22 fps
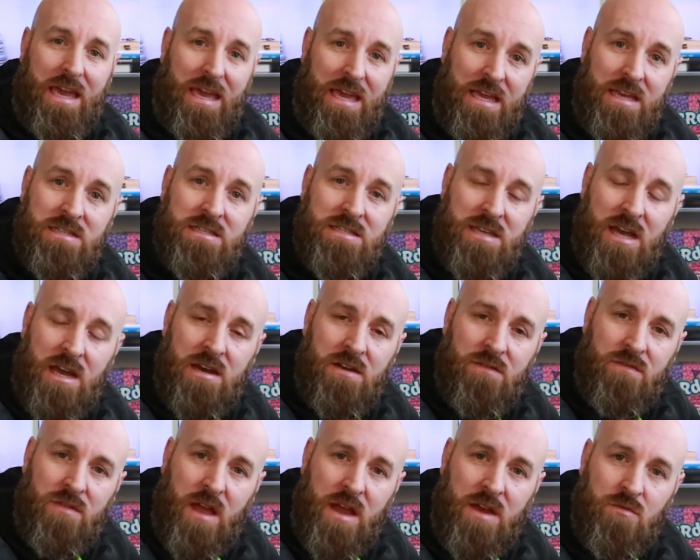inside
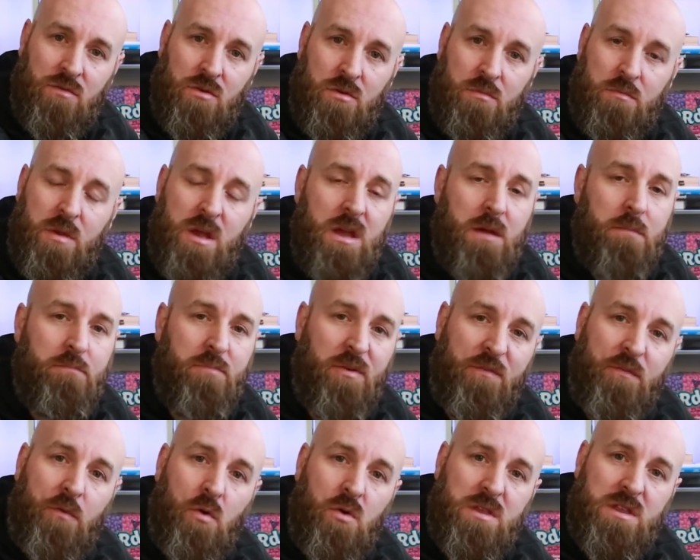of Lightroom
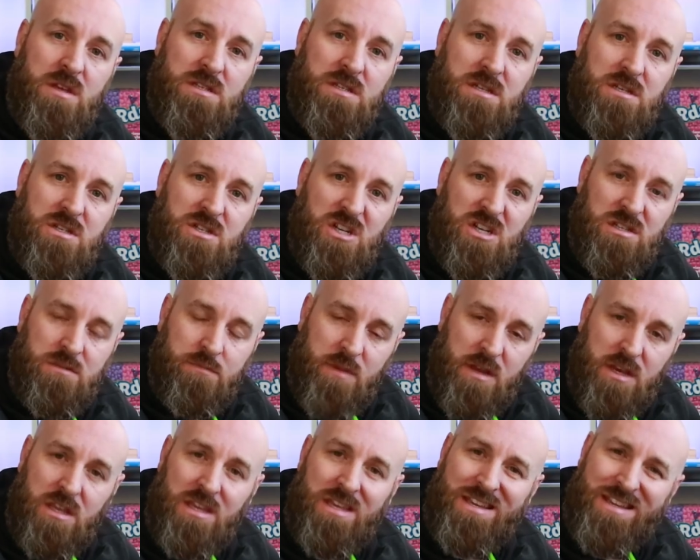before this
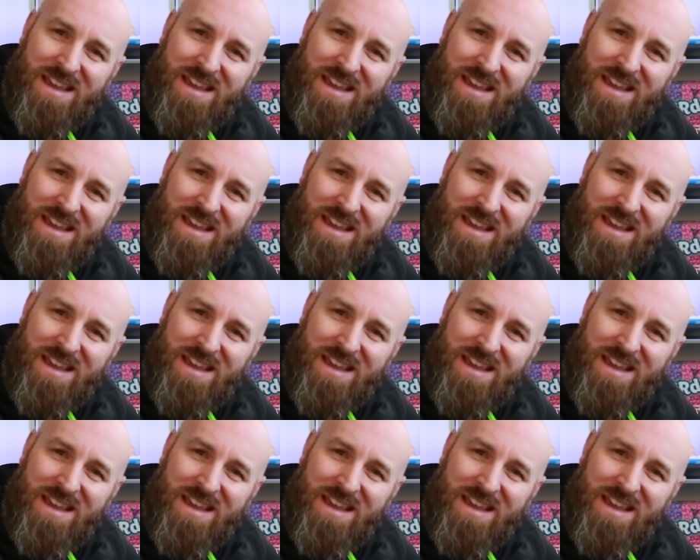adjustment,